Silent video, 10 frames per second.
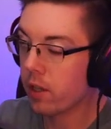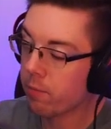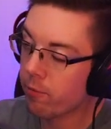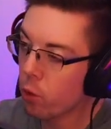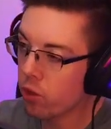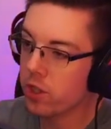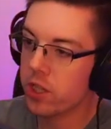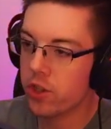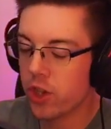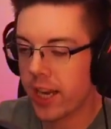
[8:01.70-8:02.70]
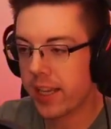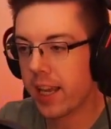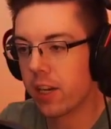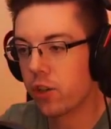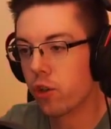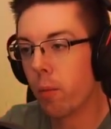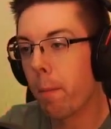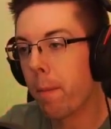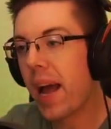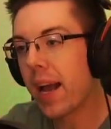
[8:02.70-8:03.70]
forces the giant cannon to shoot
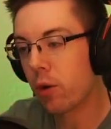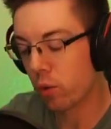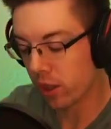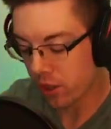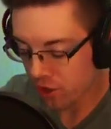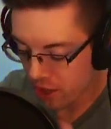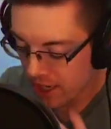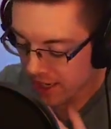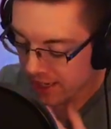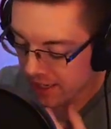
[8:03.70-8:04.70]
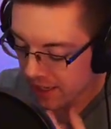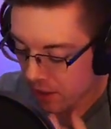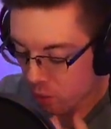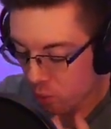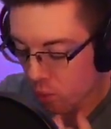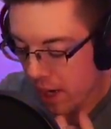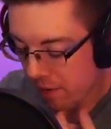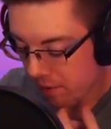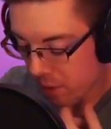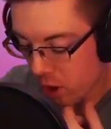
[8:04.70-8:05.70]
backwards, away
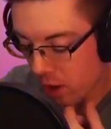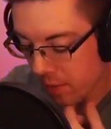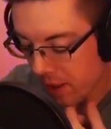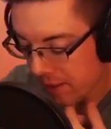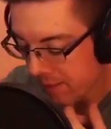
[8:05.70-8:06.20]
from your army.